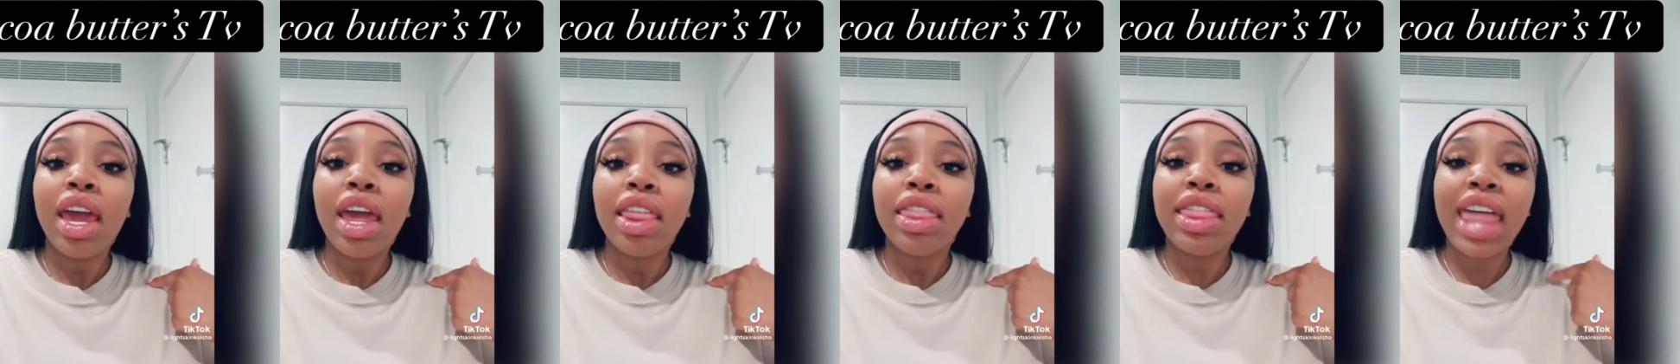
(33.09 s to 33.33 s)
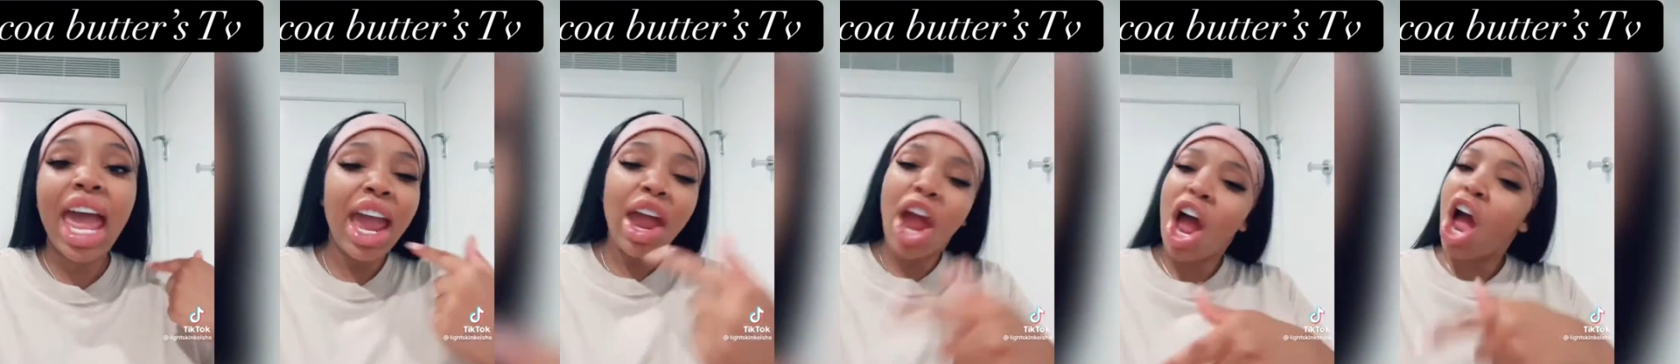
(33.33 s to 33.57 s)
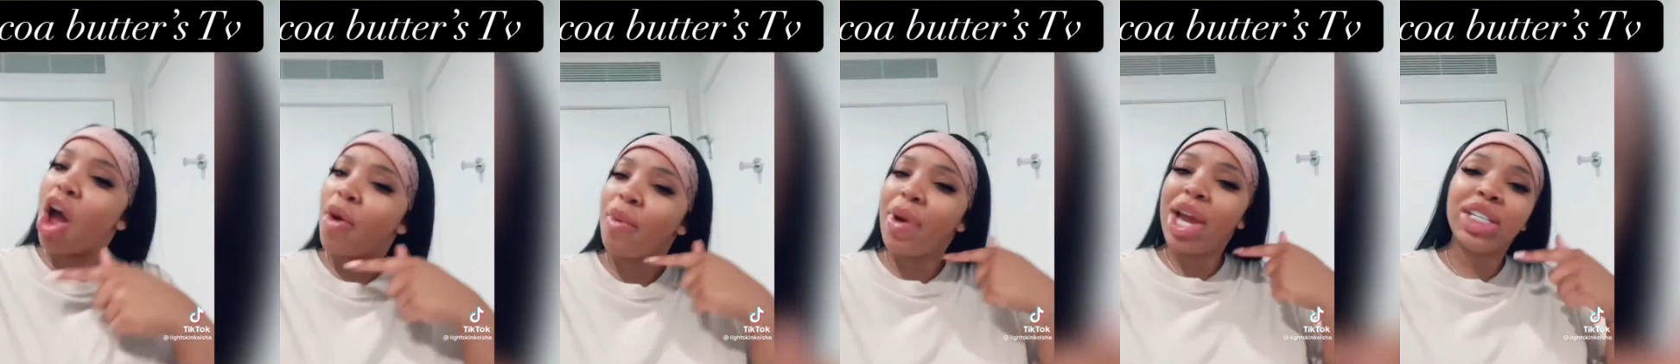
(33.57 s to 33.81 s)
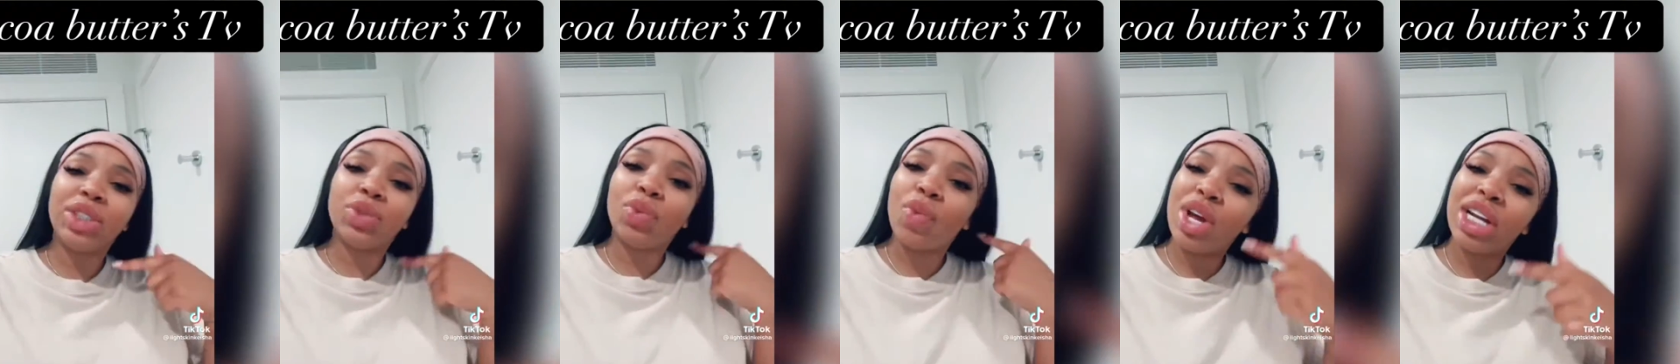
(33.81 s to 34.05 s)
They
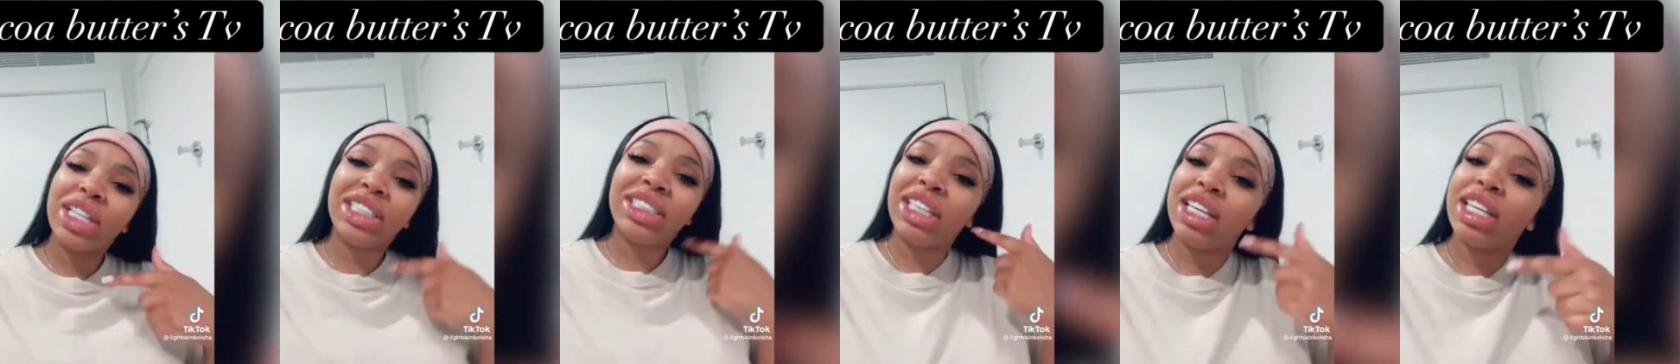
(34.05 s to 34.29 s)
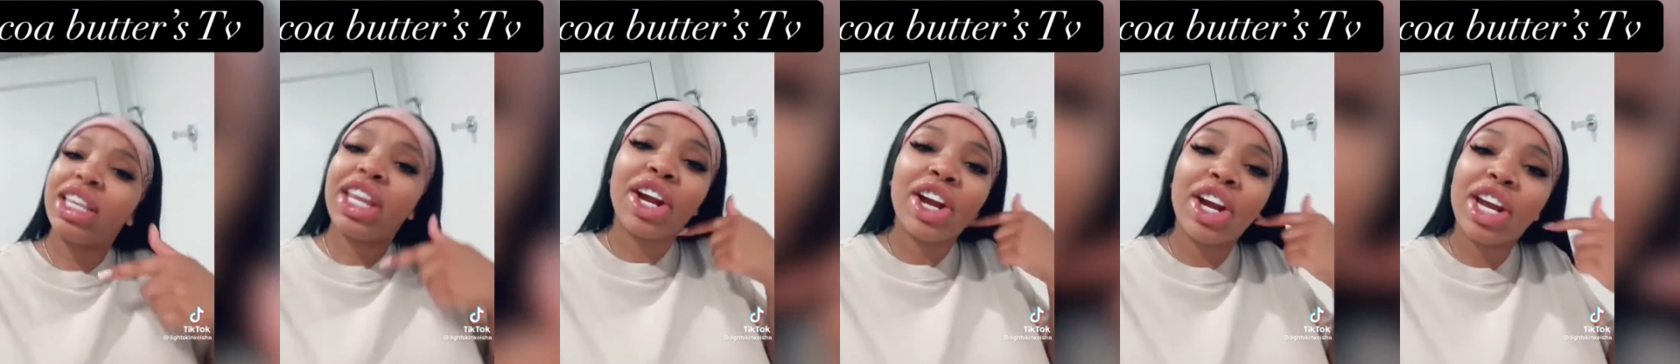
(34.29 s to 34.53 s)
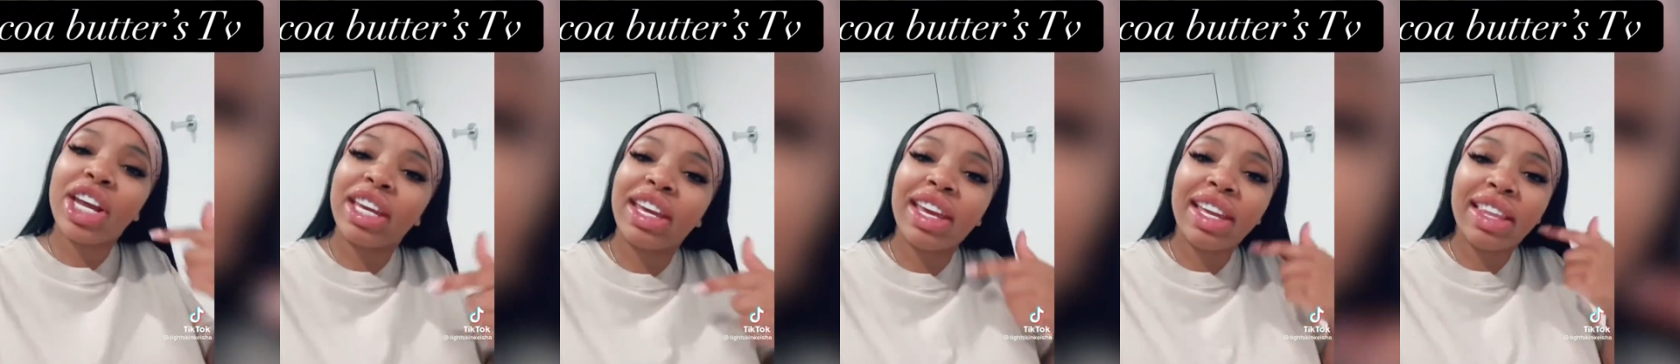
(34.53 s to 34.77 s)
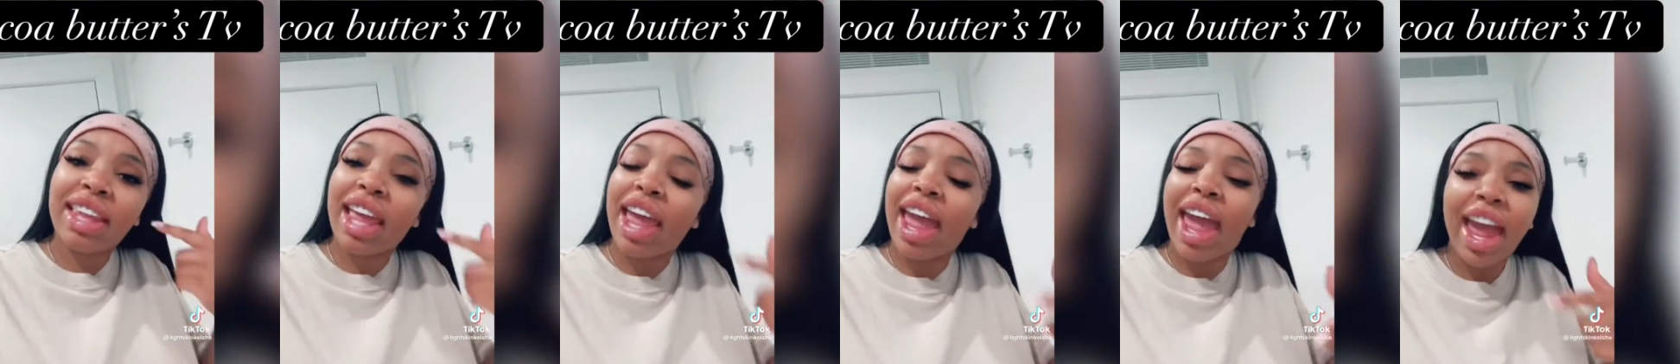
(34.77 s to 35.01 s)
always want to sit there and
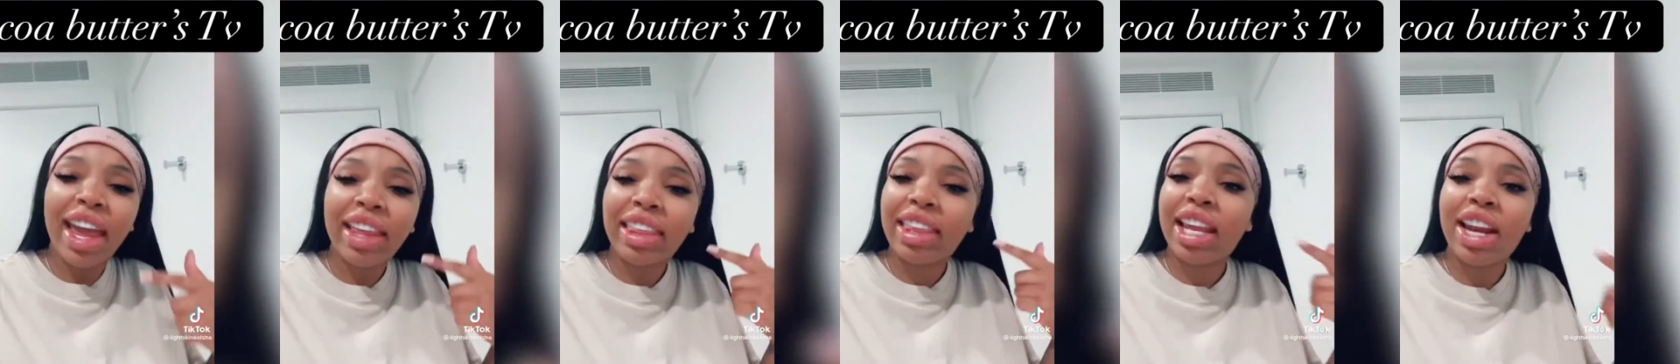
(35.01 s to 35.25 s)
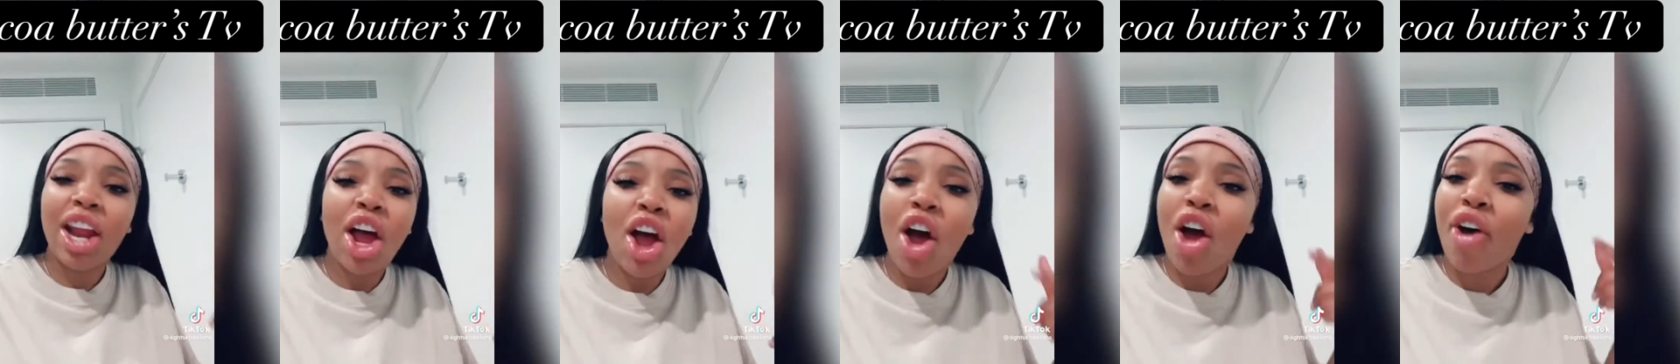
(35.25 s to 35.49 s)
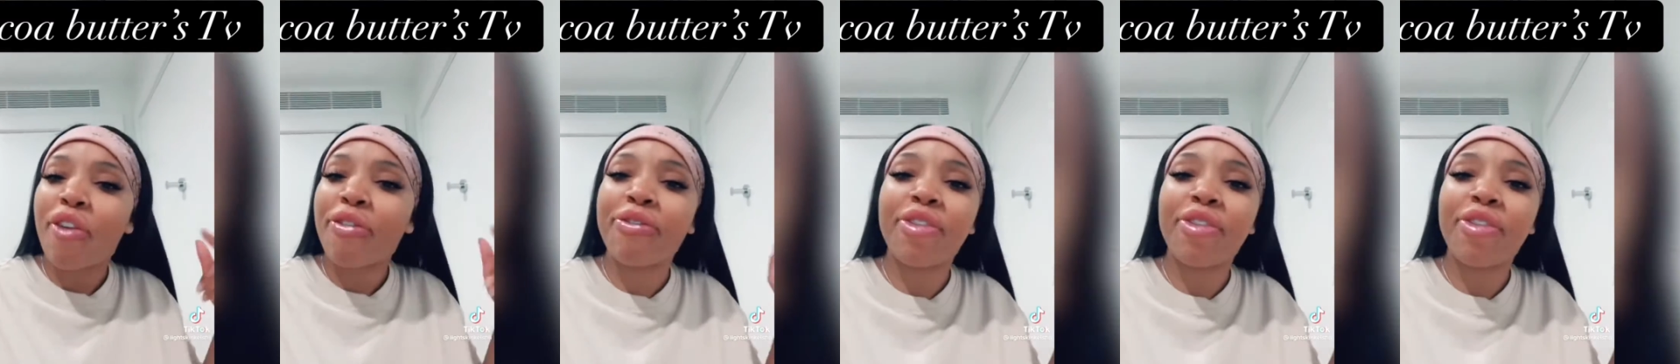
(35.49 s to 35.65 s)
get the acting all